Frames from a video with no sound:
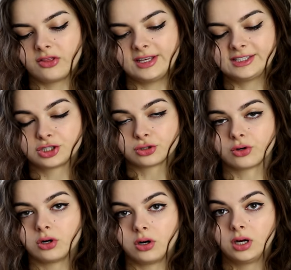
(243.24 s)
the
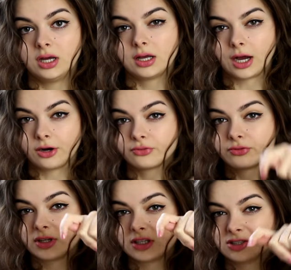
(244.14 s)
straw kind of
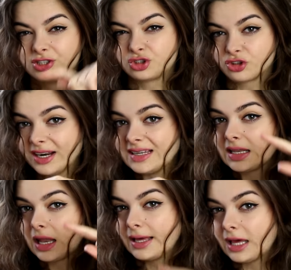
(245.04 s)
straight
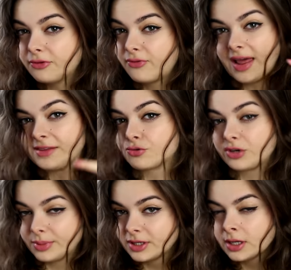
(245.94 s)
like a flat
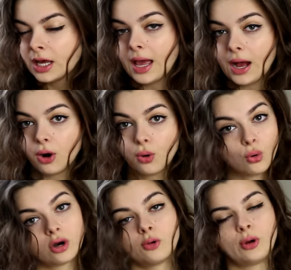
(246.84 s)
ribbon,
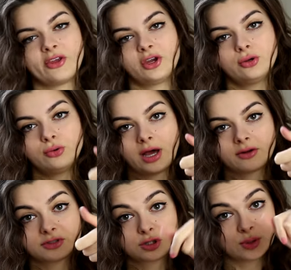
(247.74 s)
or whether you kind
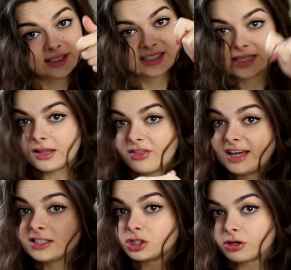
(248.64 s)
of twist it and
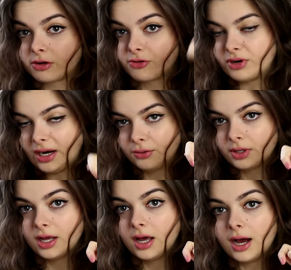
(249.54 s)
then turn it
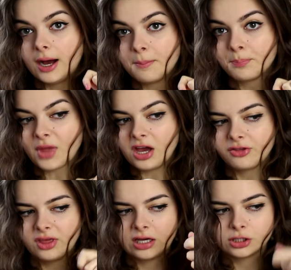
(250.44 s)
around.
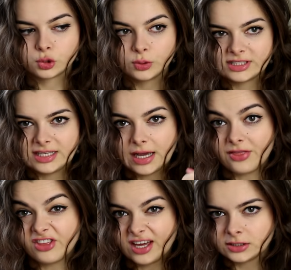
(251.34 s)
I think twisting
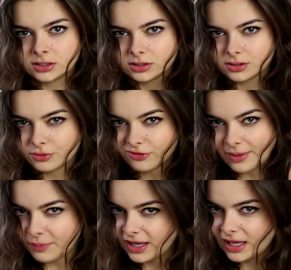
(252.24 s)
and then
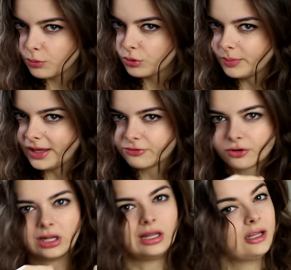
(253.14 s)
wrapping it will make
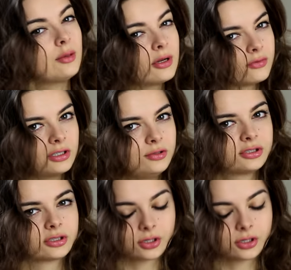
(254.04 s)
for a little bit of a looser